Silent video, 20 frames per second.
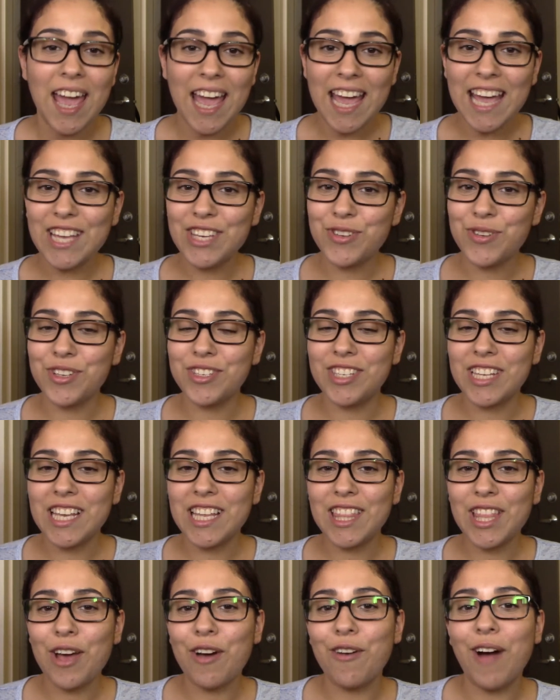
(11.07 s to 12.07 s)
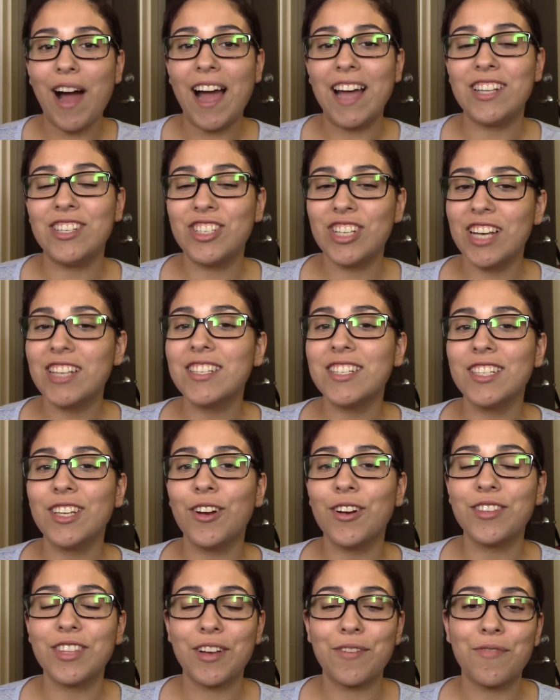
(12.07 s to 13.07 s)
Interesting though, I just
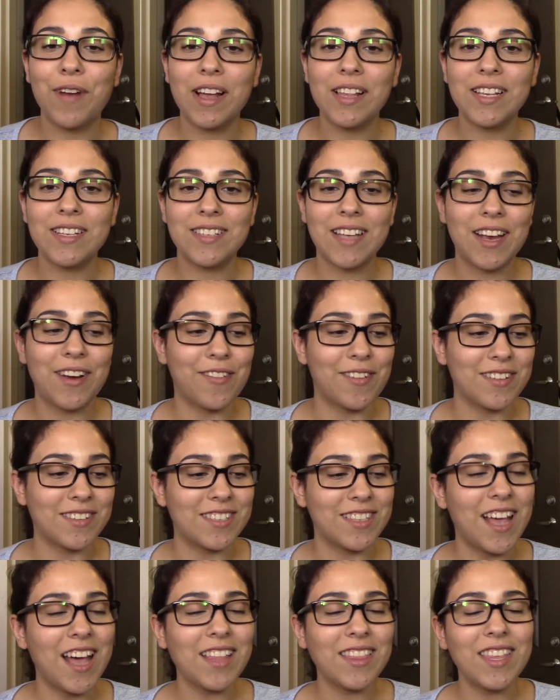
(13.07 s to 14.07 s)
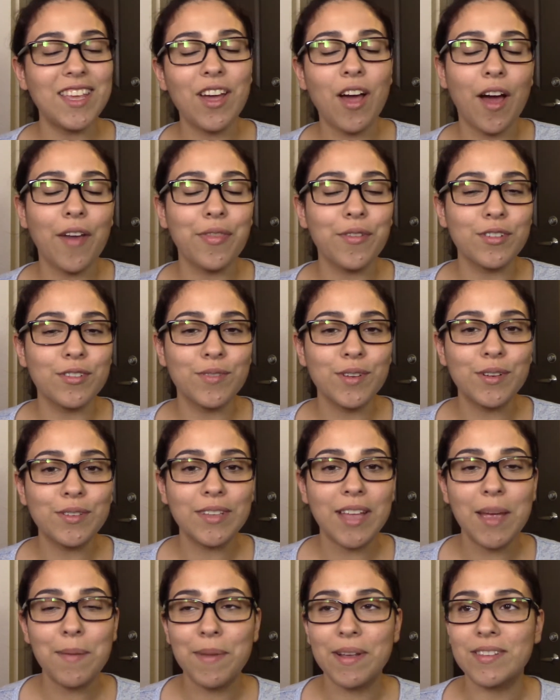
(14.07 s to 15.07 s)
learned that Riley Sager is not the author's real
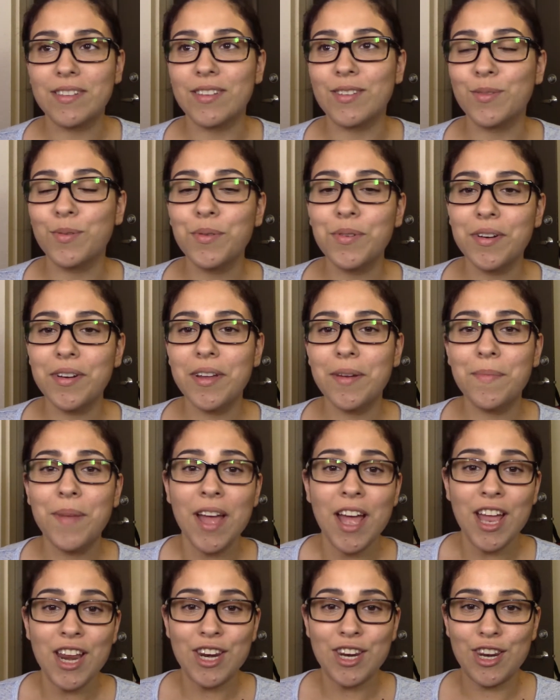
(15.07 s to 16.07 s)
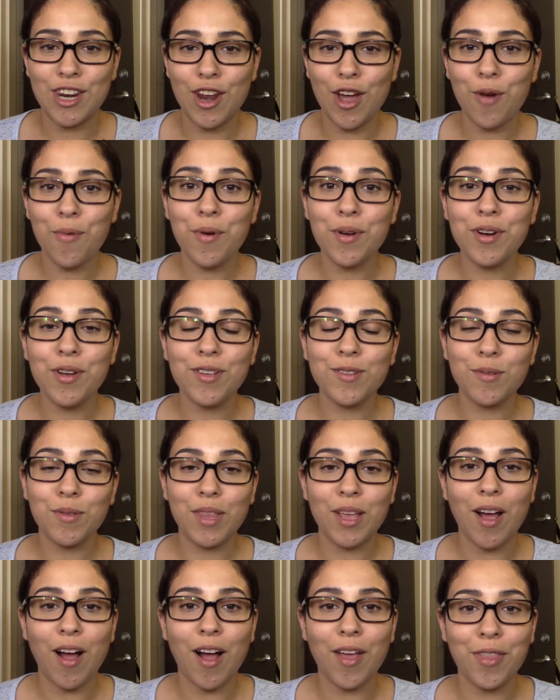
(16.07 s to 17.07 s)
name, it's a pseudonym. No one knows what
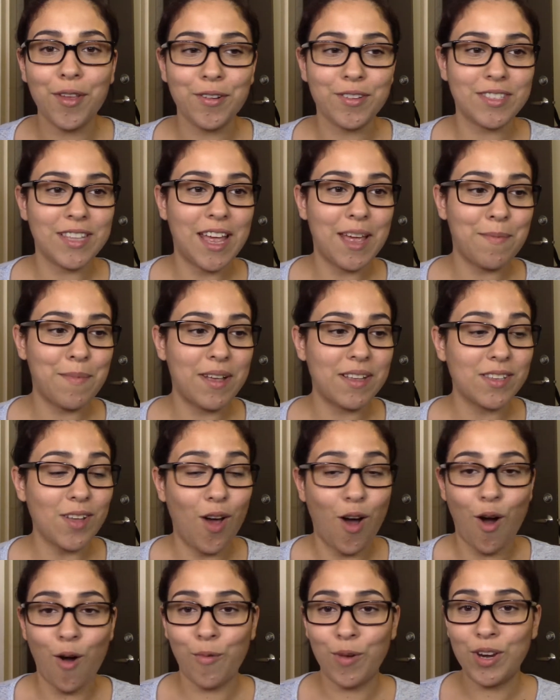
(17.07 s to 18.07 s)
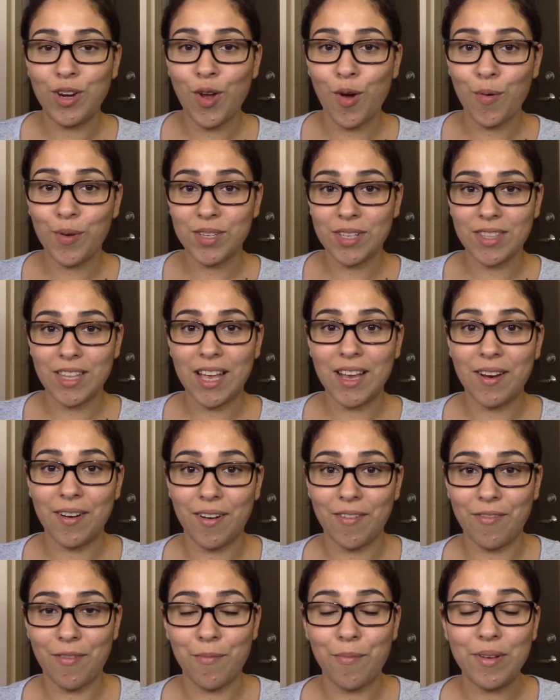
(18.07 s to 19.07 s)
the author's name is. All we know is that they
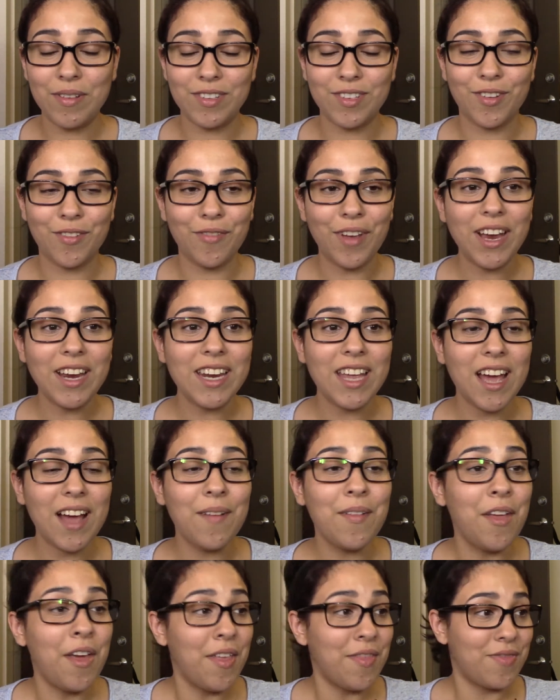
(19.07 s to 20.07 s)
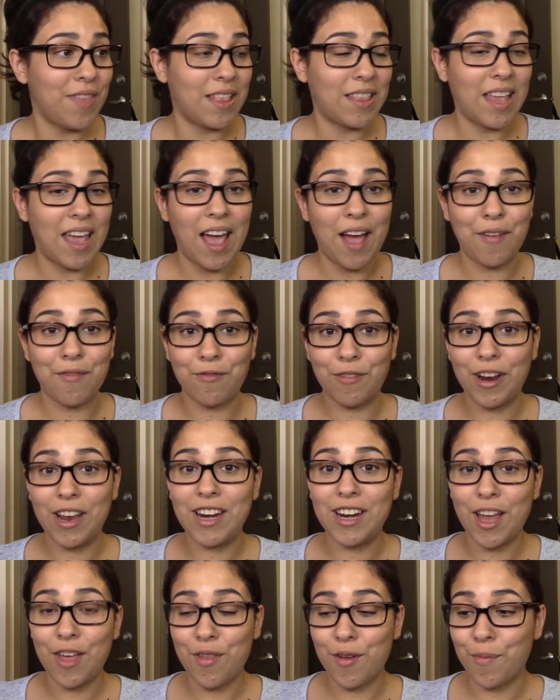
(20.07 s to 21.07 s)
are from Pennsylvania, that they have
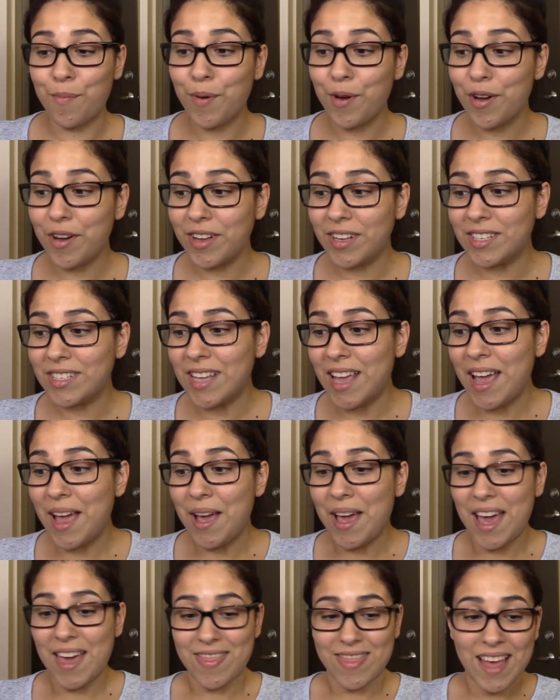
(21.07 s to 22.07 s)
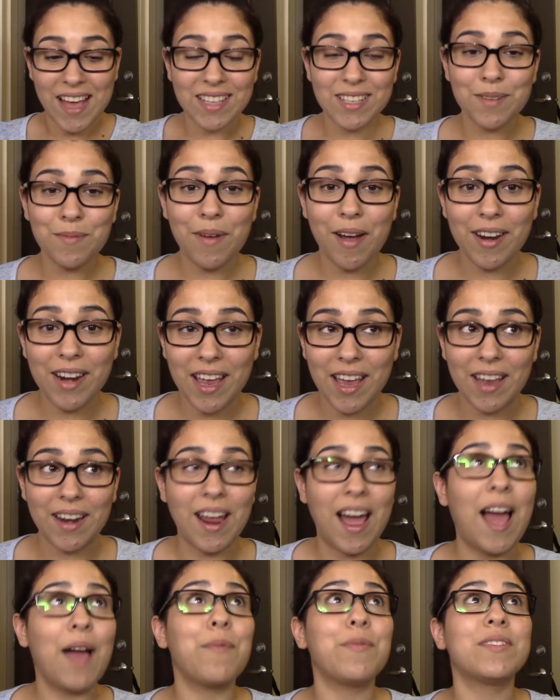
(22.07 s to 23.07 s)
written other books, and that's about it.
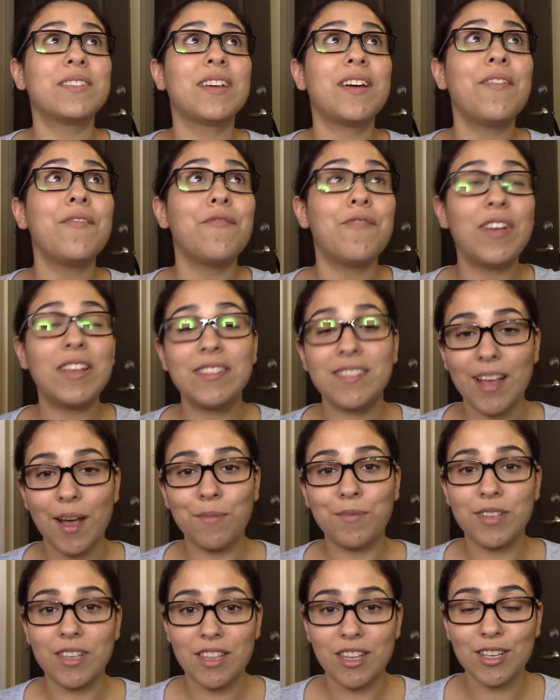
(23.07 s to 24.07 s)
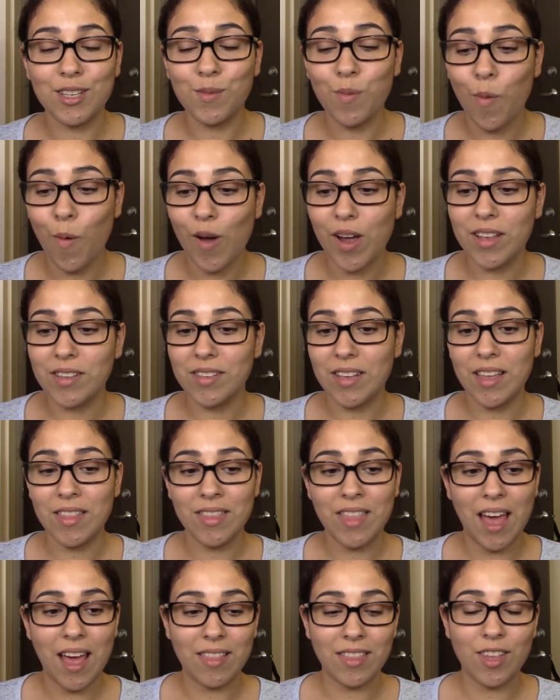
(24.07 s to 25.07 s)
I was convinced up to this point
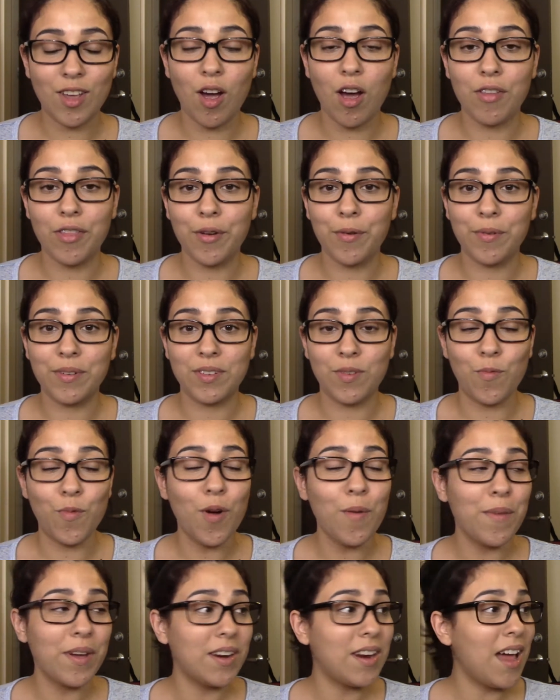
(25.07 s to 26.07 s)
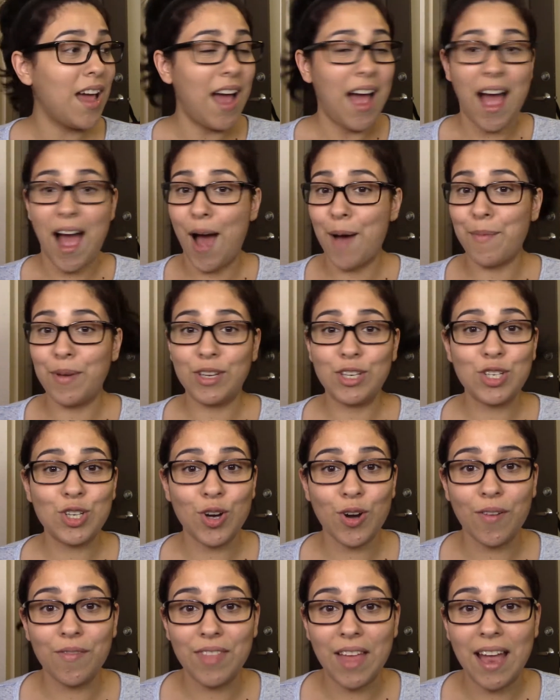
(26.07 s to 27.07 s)
that the author was a woman. I'm
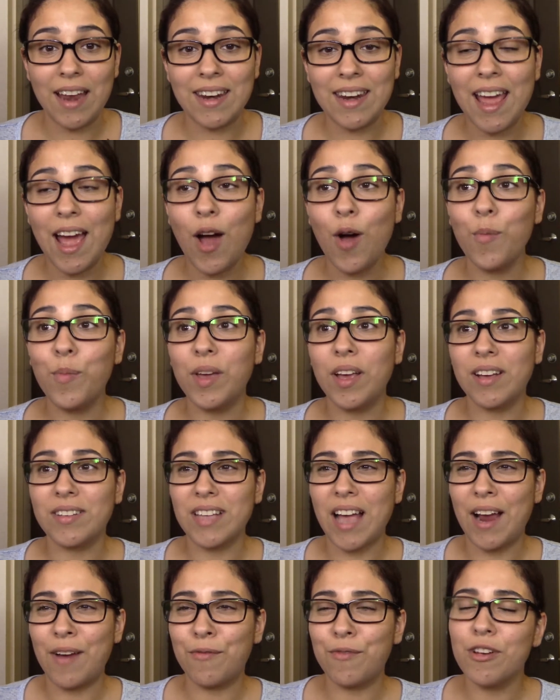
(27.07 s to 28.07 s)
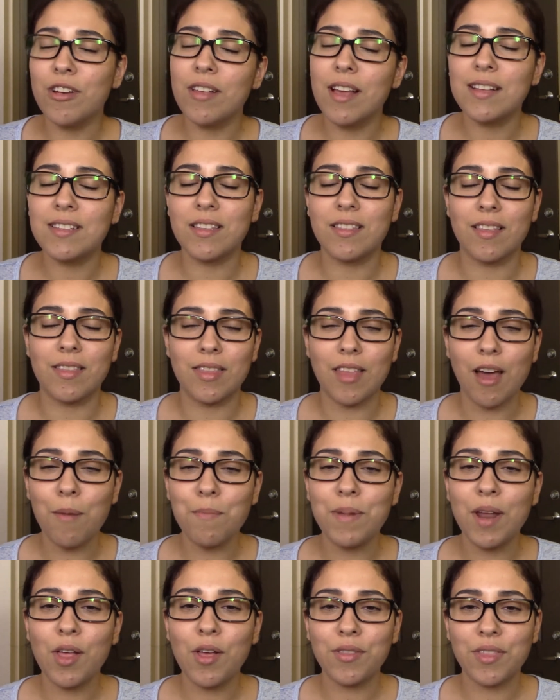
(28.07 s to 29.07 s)
unsure of that now because I realized that the
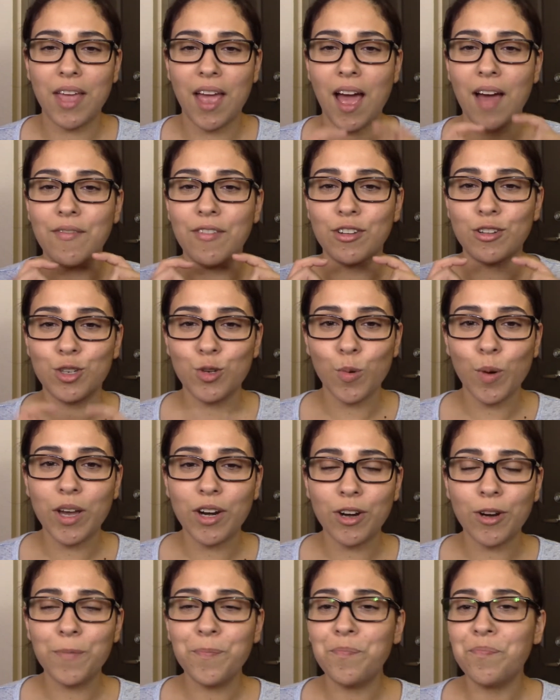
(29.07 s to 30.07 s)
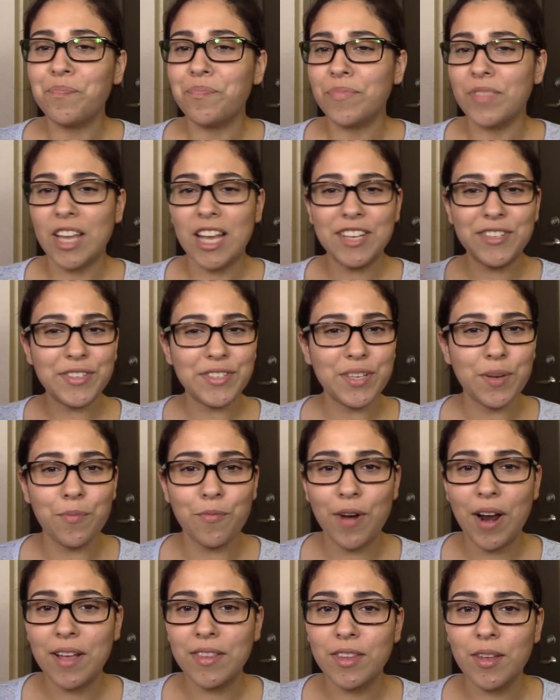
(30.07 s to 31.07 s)
thumbnail that they have on Twitter is just some
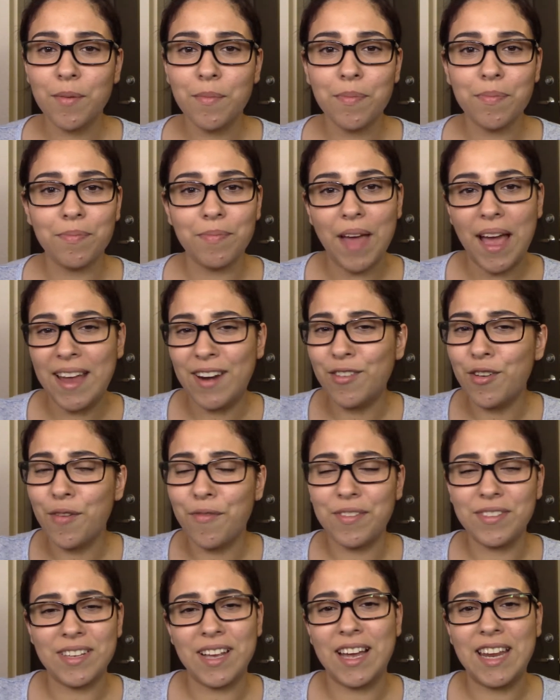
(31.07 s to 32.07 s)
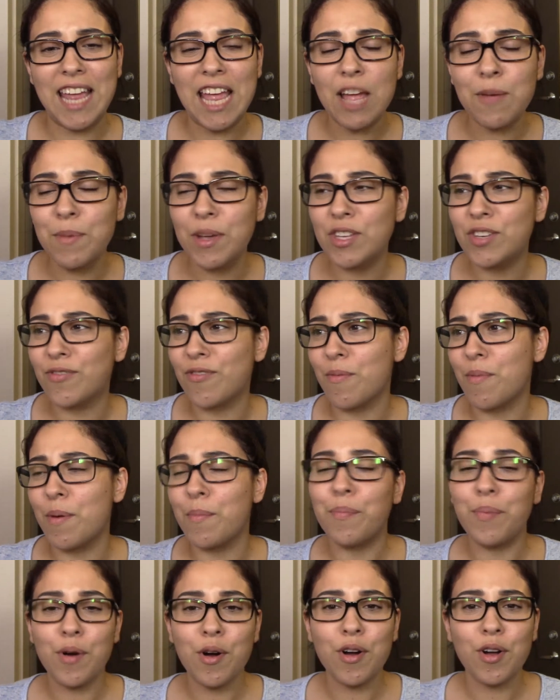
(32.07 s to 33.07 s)
random, I don't know if it's like an image from a
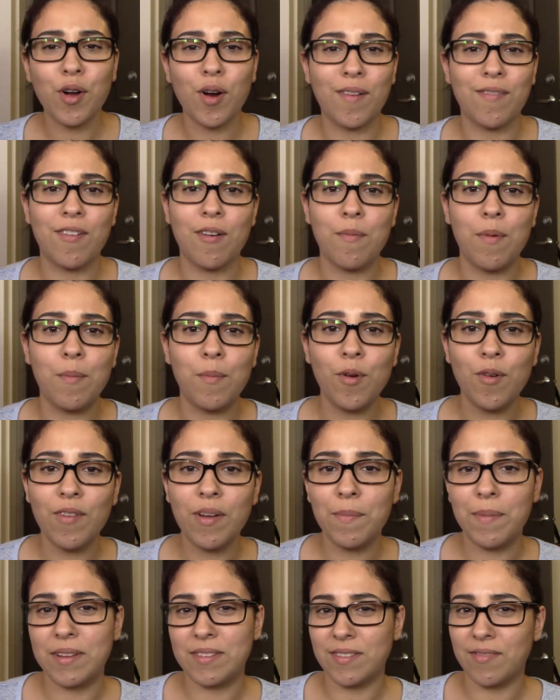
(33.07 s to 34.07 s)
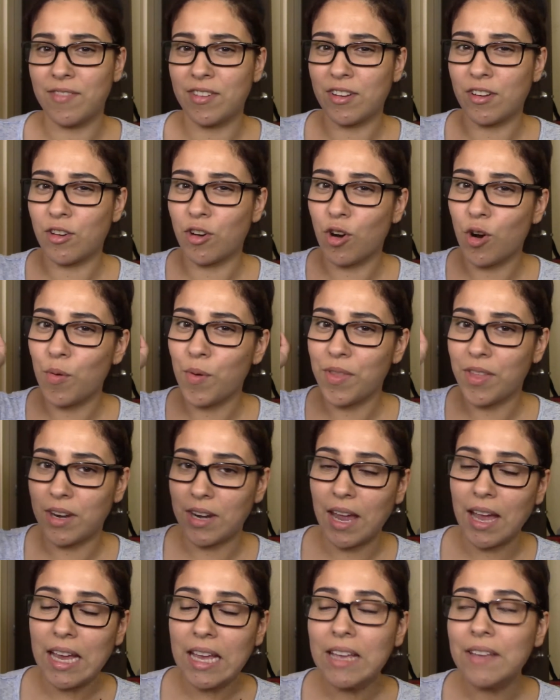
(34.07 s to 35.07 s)
book or from a movie, but it's of like a girl with a
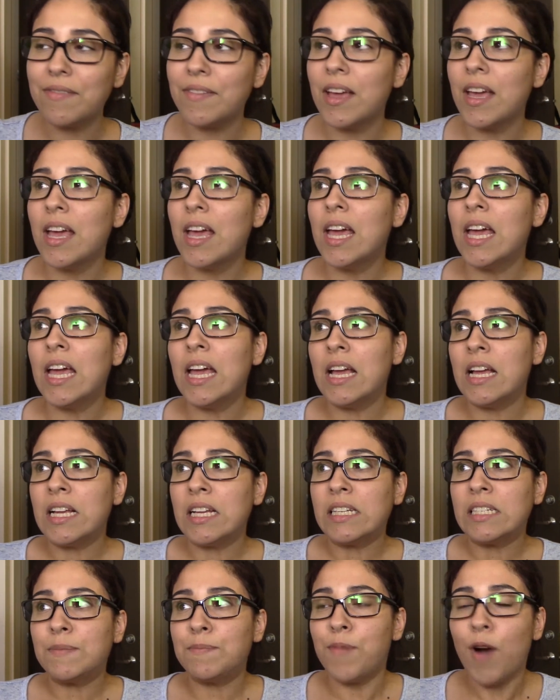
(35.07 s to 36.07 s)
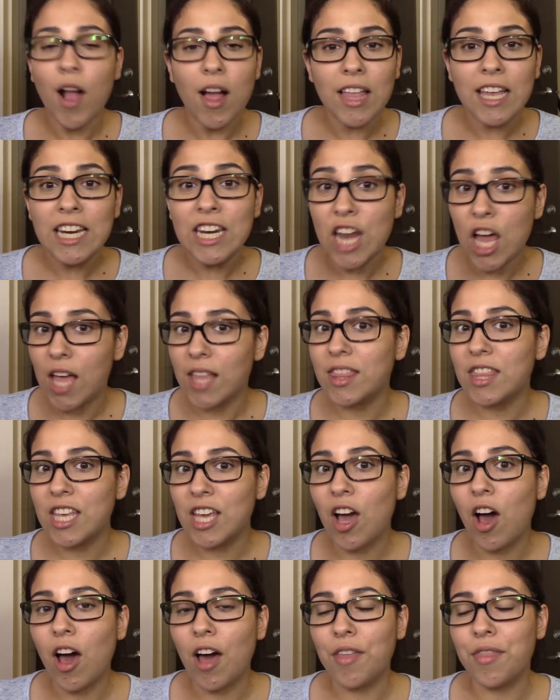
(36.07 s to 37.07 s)
knife. Probably not
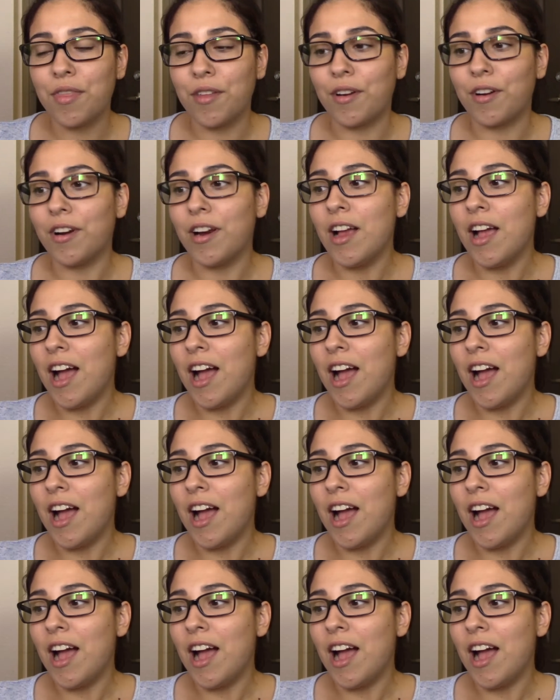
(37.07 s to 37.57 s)
the author.